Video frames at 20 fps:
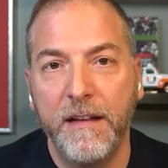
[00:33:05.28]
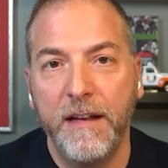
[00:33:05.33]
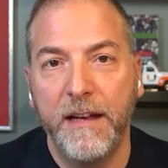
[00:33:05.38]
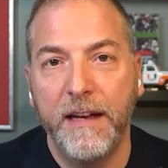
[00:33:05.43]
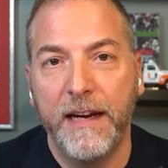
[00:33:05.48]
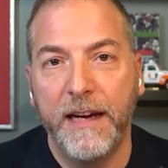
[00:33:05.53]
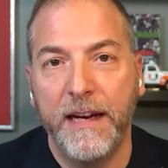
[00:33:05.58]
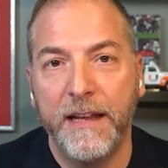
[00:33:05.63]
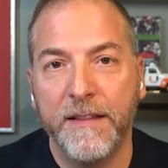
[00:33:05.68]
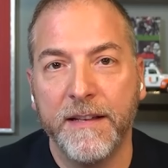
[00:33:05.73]

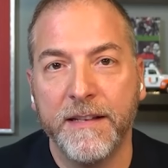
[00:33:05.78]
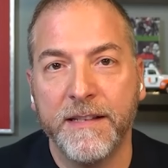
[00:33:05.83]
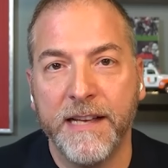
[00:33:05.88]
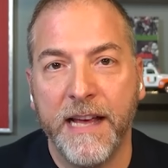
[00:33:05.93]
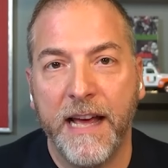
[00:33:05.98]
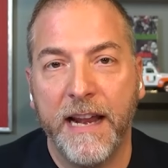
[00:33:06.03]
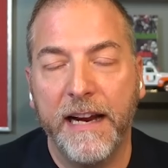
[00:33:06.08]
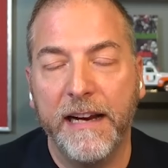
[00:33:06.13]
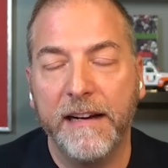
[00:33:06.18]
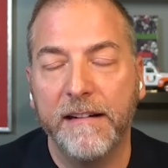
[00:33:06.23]
in the
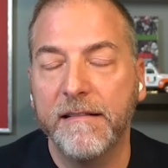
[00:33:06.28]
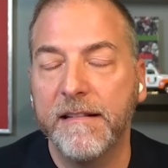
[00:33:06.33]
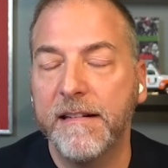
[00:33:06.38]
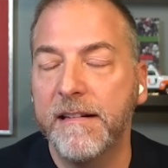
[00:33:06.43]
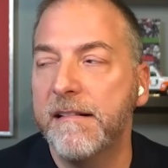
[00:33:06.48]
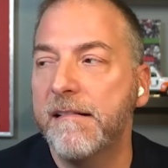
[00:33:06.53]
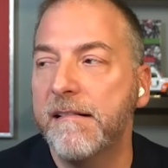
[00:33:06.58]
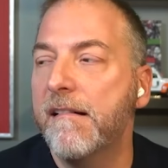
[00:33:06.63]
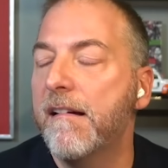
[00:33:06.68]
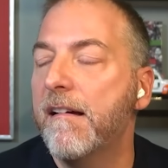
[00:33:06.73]
Senate.
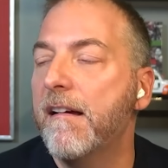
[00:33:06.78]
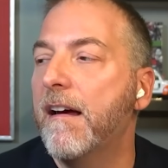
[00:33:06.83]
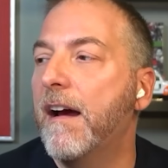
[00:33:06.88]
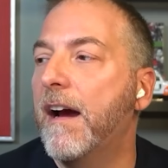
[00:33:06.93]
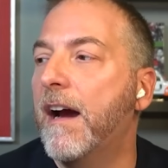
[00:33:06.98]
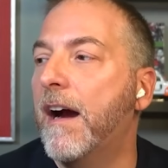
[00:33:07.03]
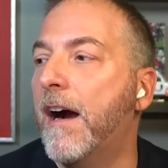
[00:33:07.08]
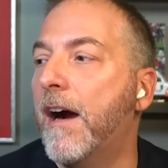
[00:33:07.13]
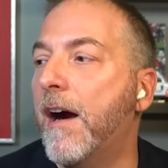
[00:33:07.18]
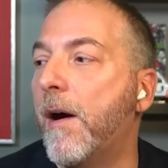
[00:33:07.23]

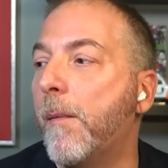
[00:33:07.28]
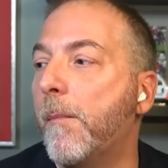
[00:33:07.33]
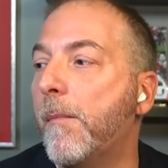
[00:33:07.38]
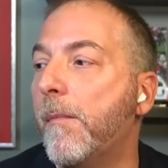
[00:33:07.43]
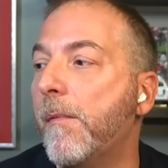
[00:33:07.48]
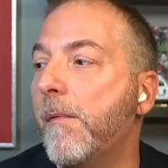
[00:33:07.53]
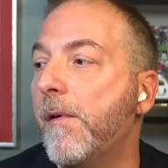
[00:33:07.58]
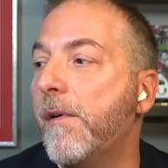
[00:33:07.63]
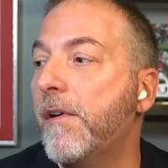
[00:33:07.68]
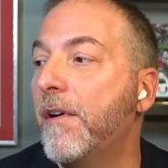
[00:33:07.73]

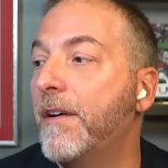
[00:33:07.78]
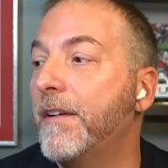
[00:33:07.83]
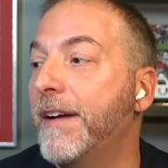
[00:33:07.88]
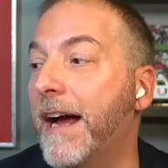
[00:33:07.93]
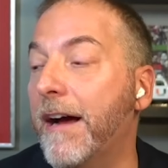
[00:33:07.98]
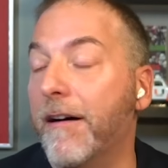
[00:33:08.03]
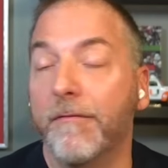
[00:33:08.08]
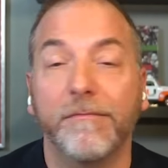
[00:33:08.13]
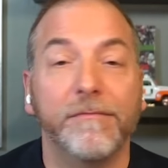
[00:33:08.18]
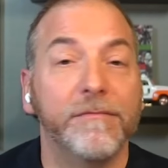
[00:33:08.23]

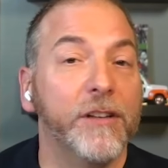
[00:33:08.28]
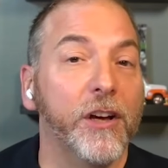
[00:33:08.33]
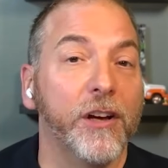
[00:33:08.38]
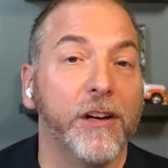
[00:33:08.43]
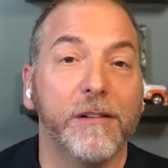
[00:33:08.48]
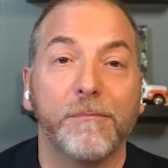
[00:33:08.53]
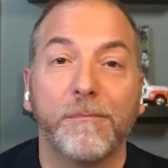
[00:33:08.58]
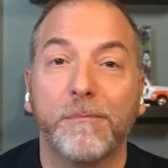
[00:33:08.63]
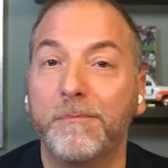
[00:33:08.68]
Now, look,